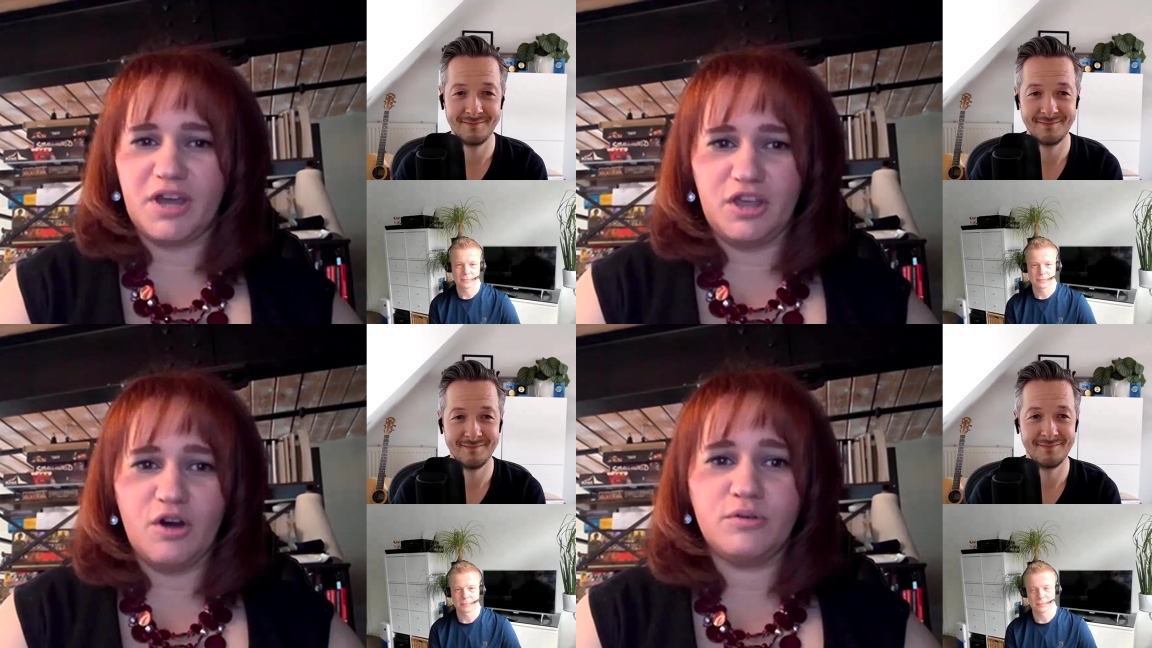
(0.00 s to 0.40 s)
Speaker 1: on
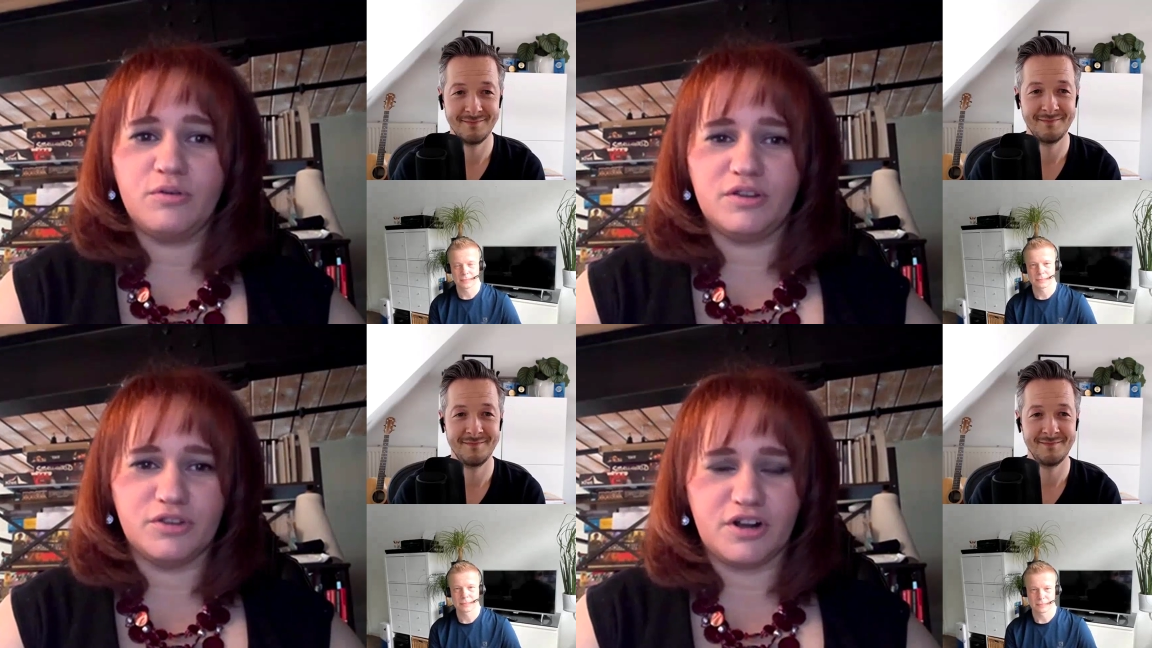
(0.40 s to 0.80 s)
my
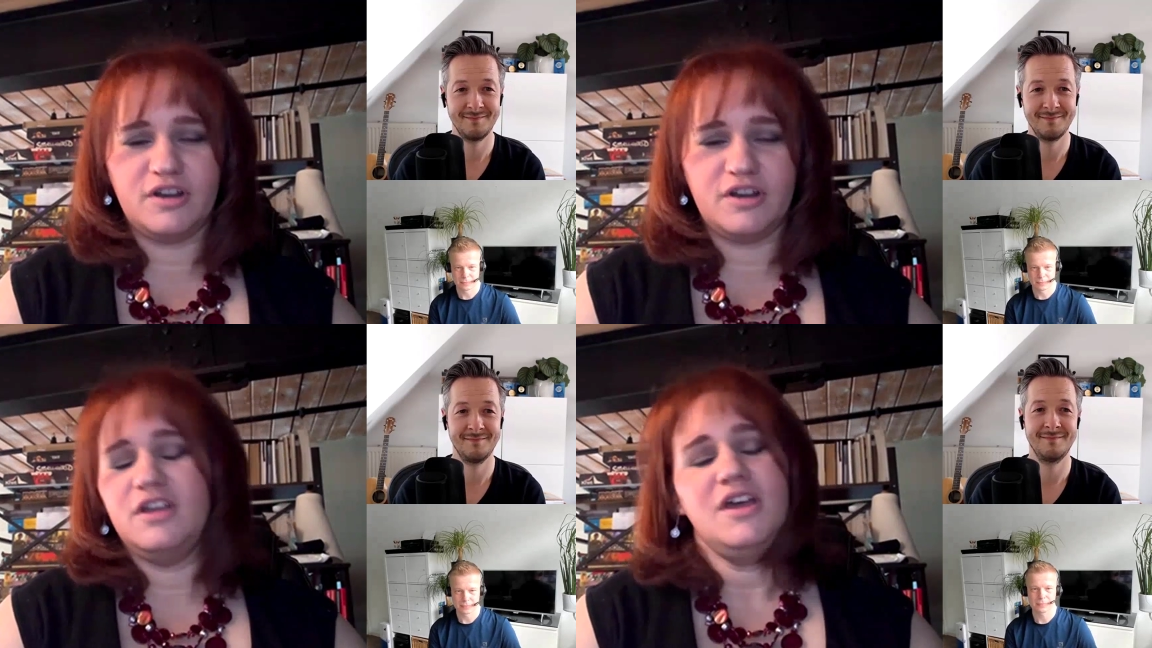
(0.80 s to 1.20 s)
own and
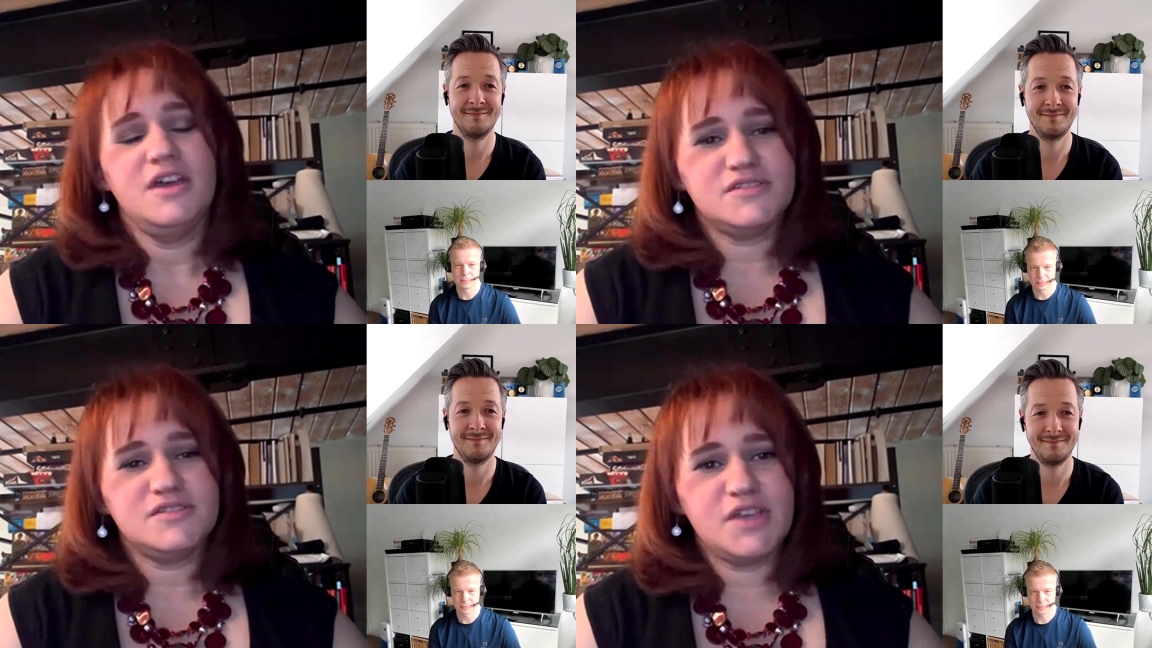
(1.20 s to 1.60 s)
learn.
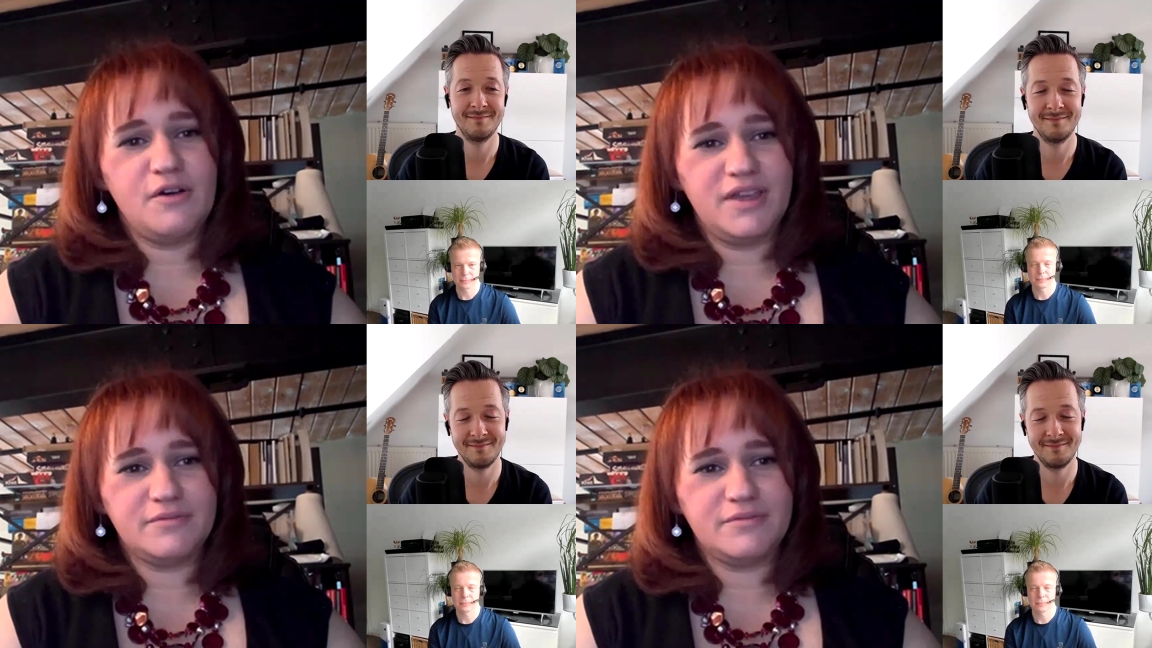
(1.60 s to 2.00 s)

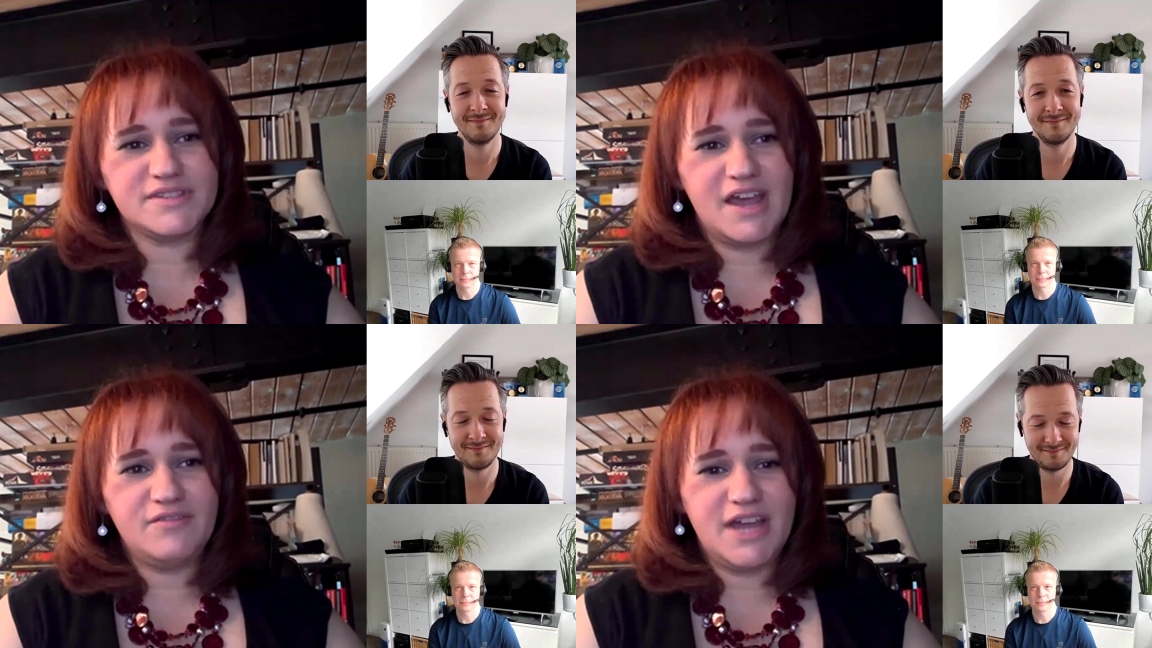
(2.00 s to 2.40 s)
So it
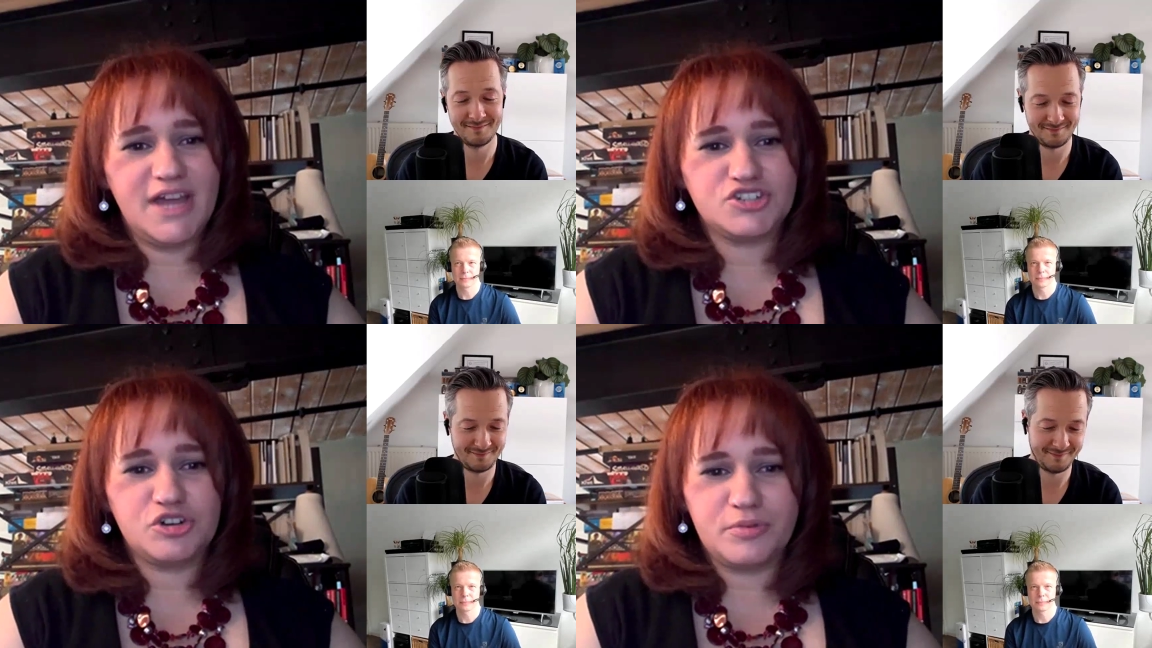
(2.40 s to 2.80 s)
was kind of a
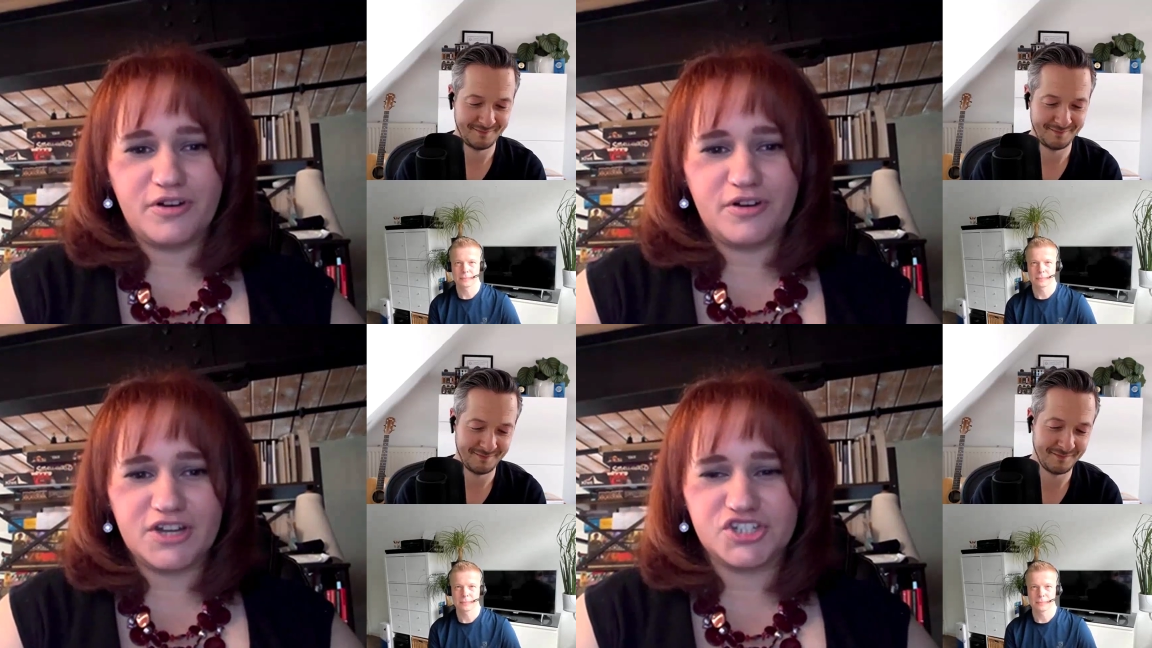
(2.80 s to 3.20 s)
natural
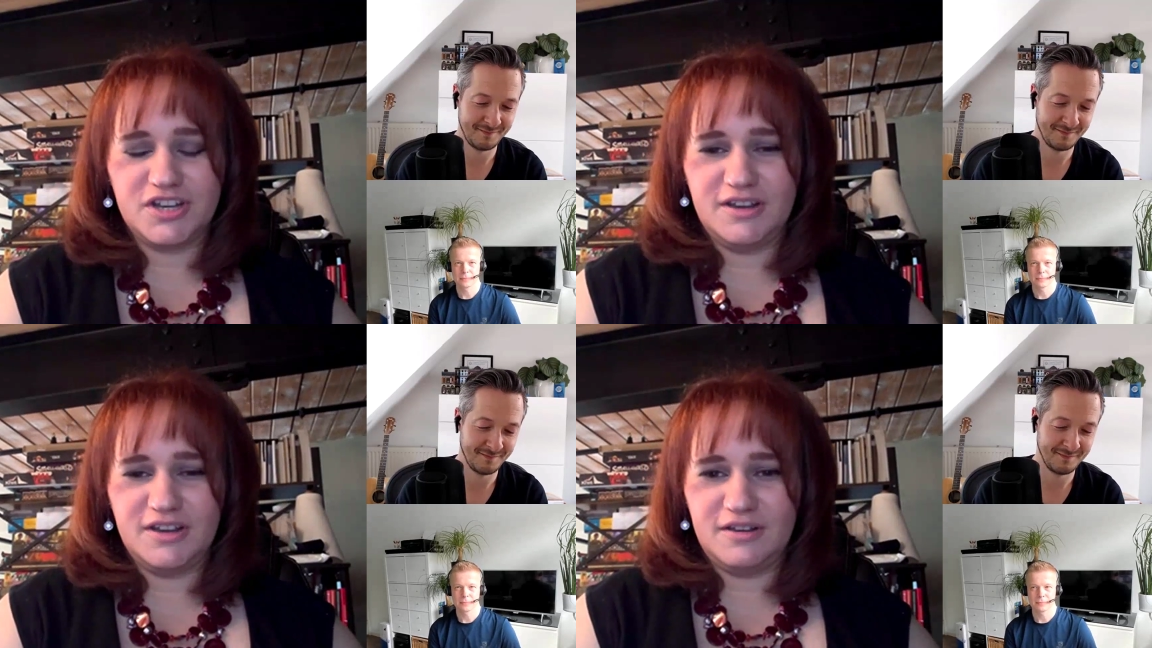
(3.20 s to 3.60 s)

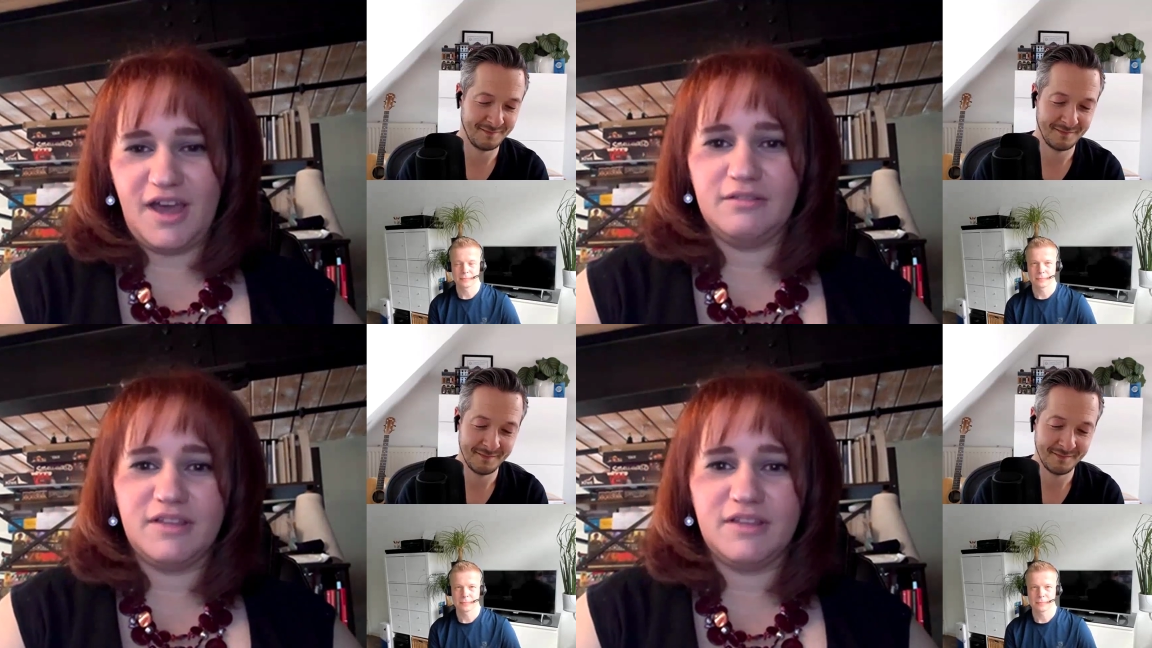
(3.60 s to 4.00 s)
progression.
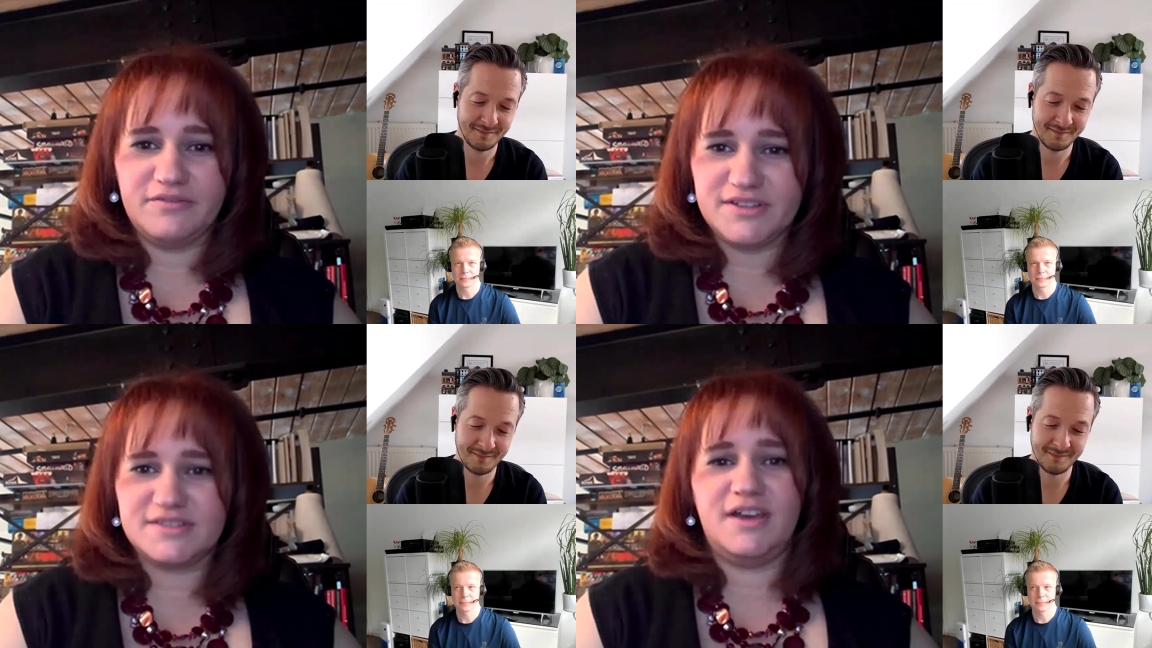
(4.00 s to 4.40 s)
And I
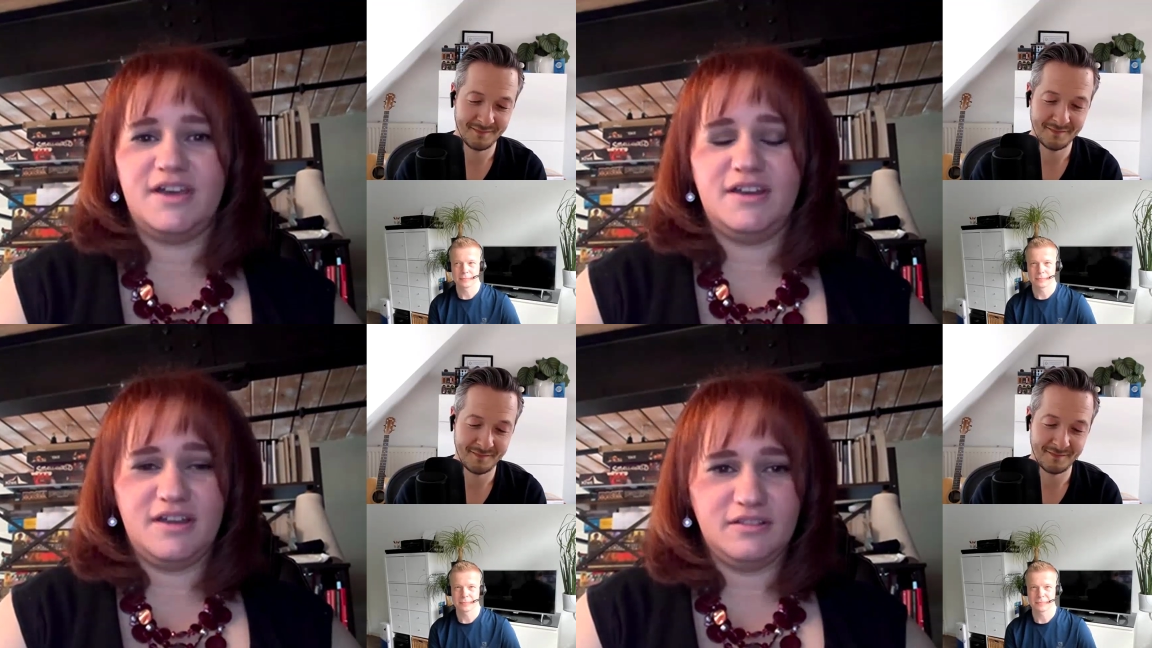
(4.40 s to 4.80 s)
love
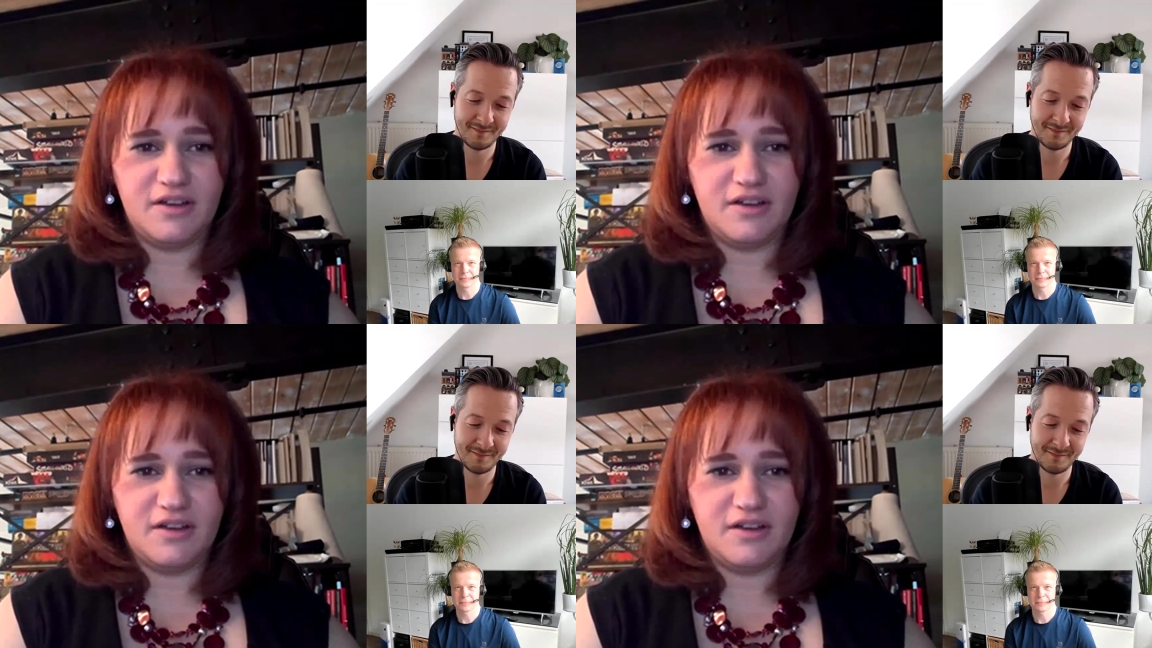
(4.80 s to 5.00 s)
design, I